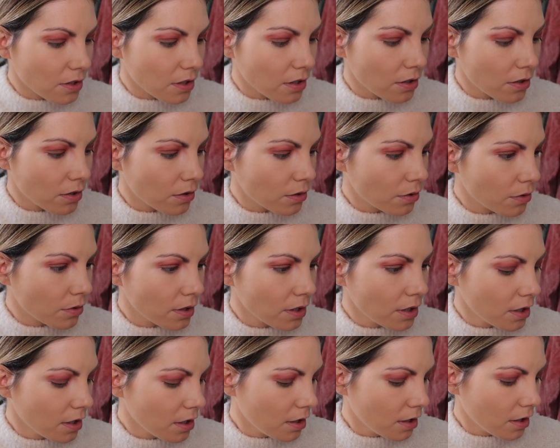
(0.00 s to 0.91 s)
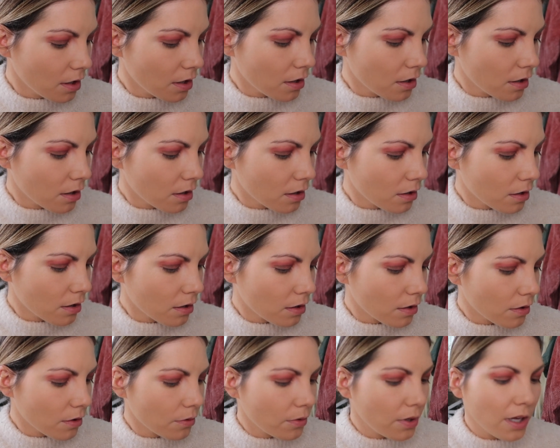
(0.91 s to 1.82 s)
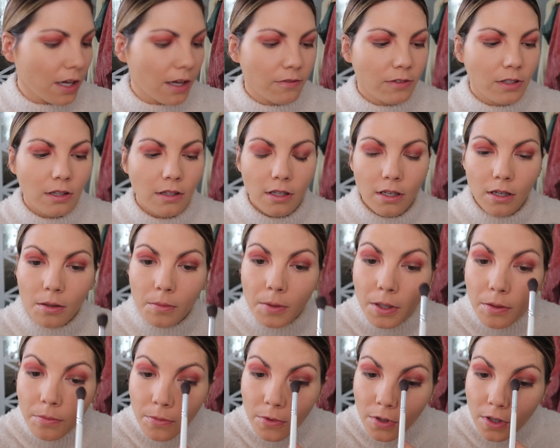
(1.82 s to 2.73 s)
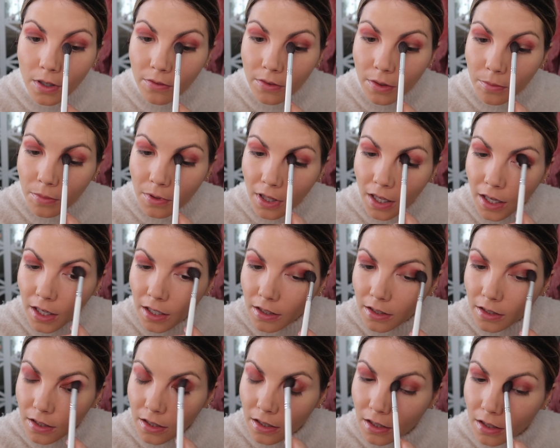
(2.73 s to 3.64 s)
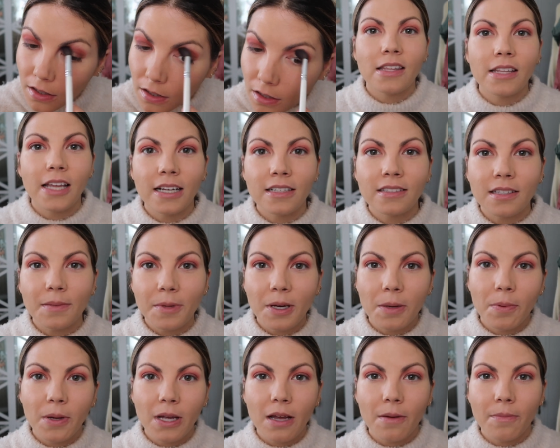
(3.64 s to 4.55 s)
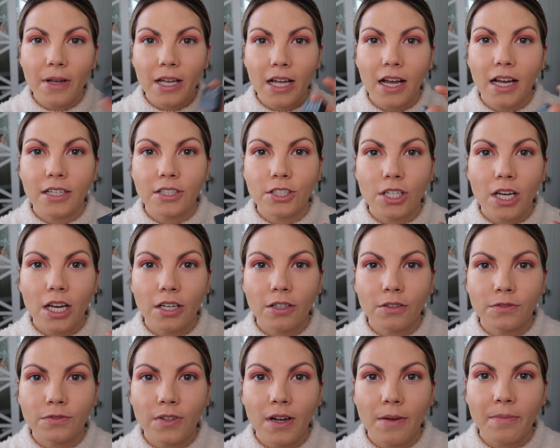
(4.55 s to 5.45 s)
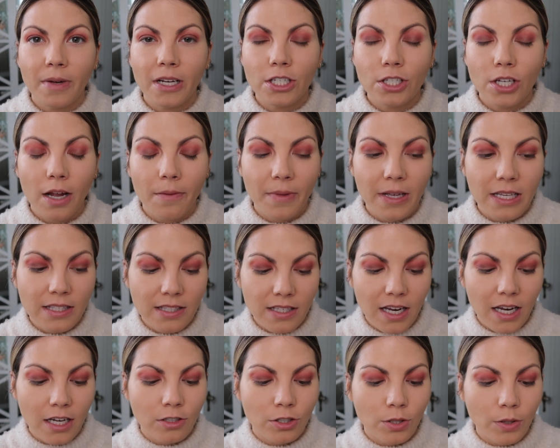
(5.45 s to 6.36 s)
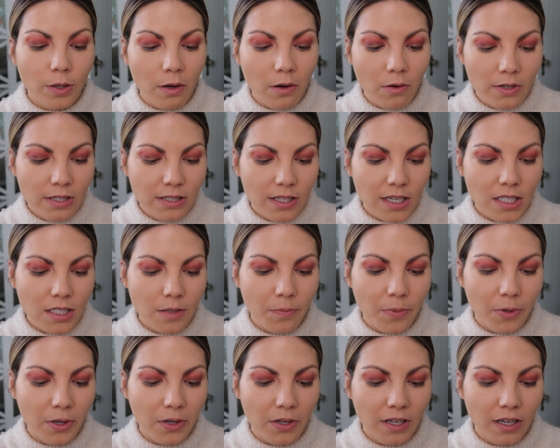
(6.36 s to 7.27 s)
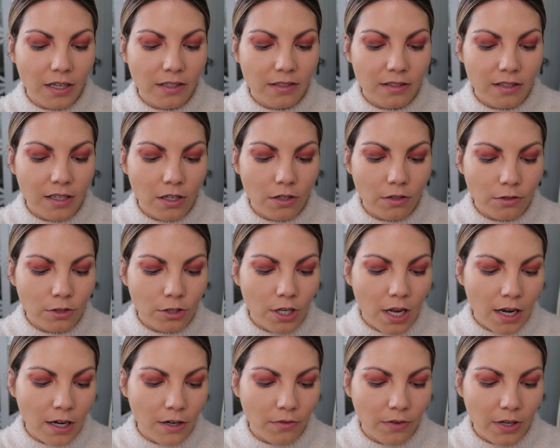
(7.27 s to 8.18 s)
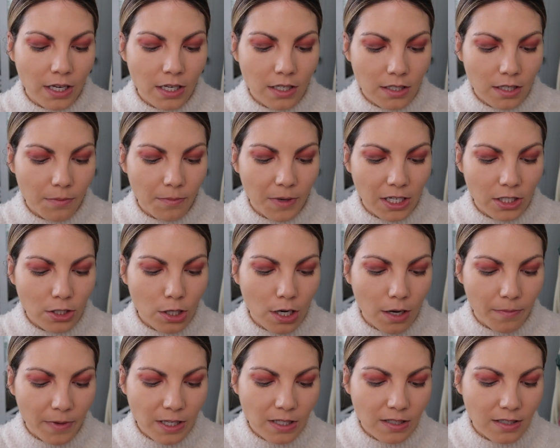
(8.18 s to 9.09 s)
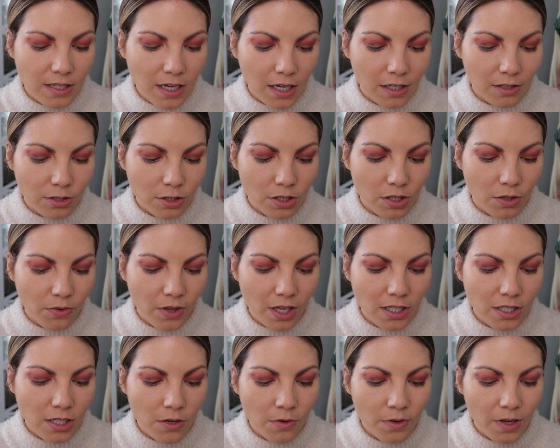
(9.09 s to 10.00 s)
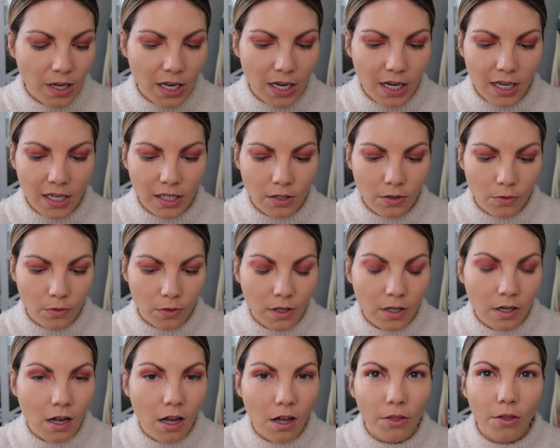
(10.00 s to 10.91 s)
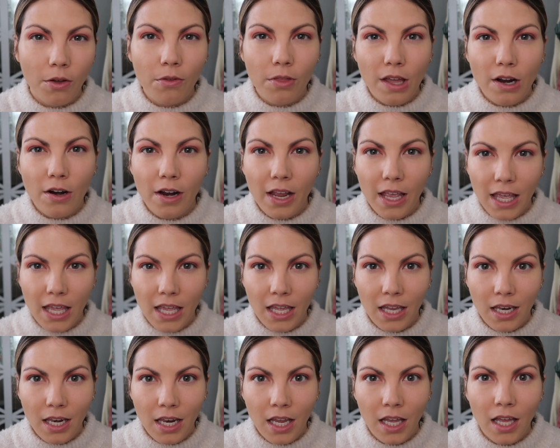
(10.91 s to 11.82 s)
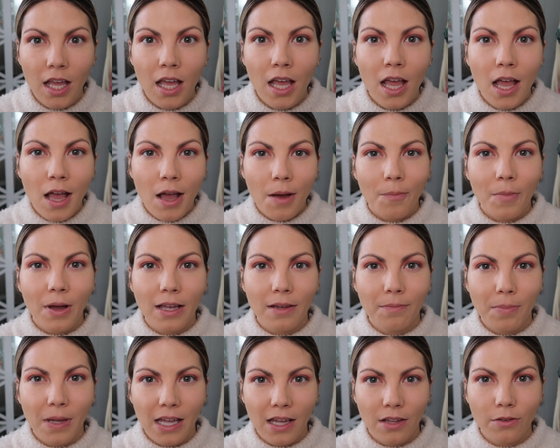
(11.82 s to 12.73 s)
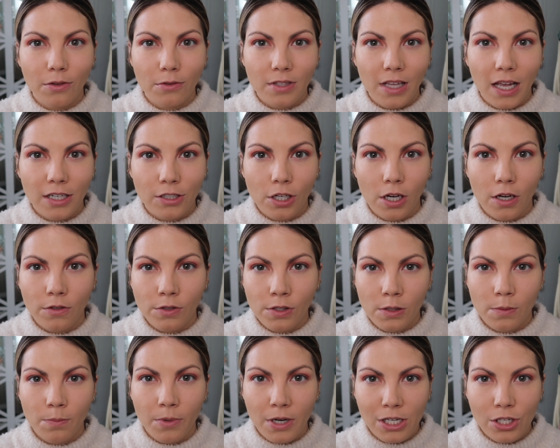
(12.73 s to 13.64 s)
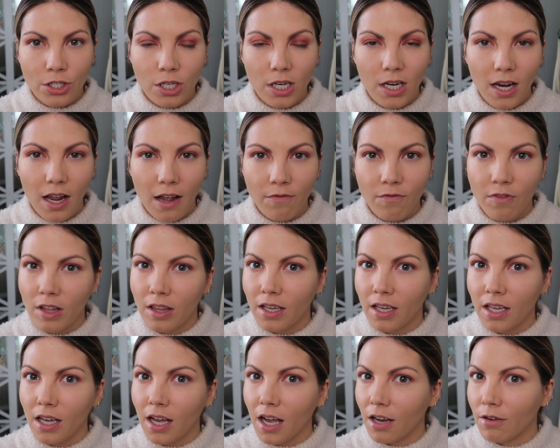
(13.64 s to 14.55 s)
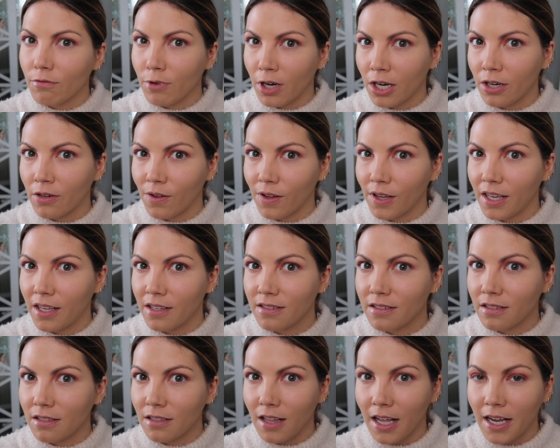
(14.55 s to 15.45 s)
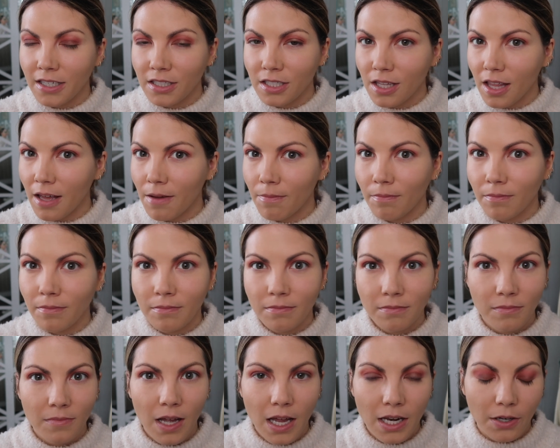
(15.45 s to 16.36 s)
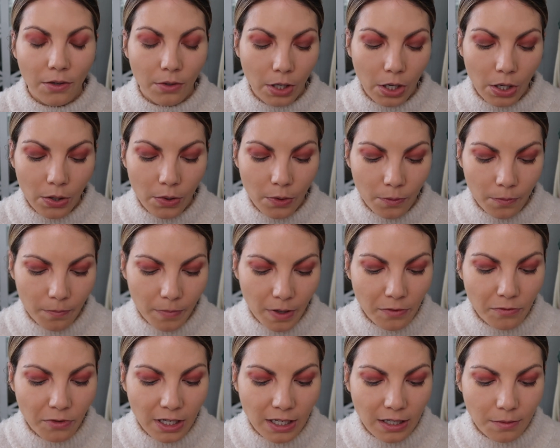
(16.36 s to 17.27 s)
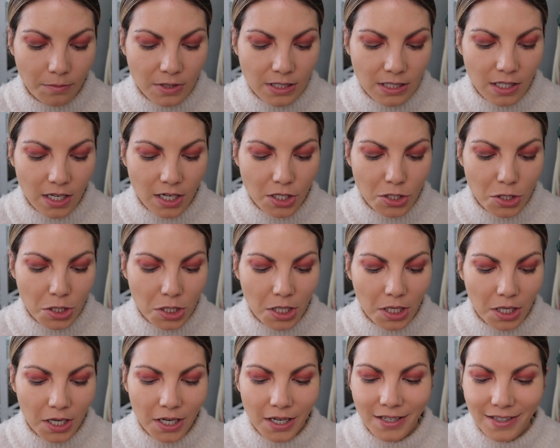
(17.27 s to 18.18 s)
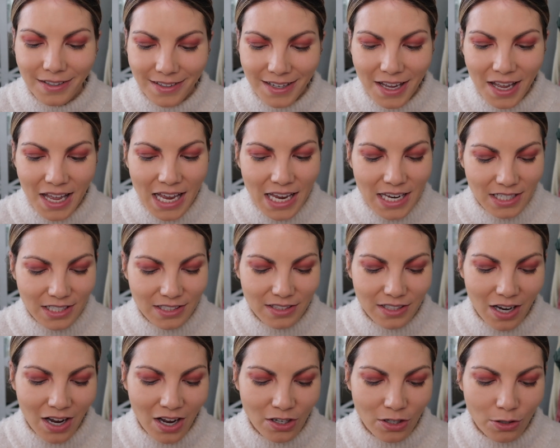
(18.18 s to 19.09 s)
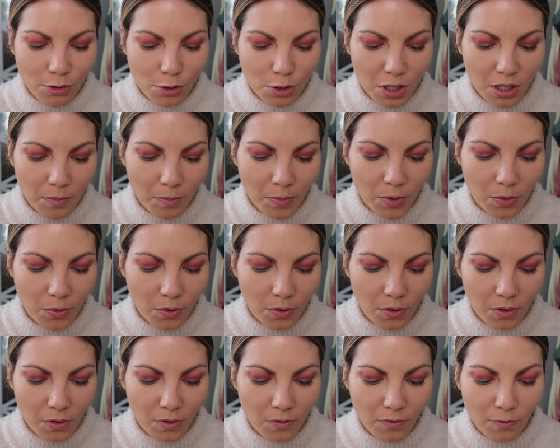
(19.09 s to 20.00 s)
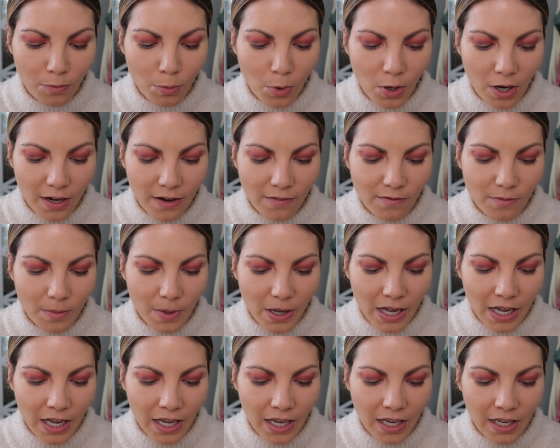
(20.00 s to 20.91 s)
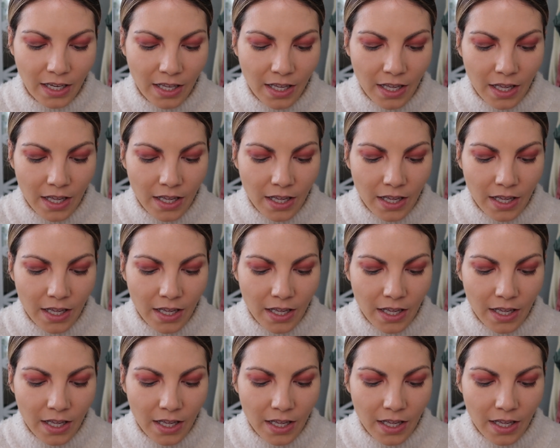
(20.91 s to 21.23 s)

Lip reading: so we have a little bit more of a blend. And next I'm going to pick up my eyeshadow from my Shop My Stash. I always like to put a single shadow into my Shop My Stash so they don't get ignored. Although they're in my Pan Those Eyeshadows spreadsheet, I feel like I rarely select them. I don't know, my random selector does not usually pull one of my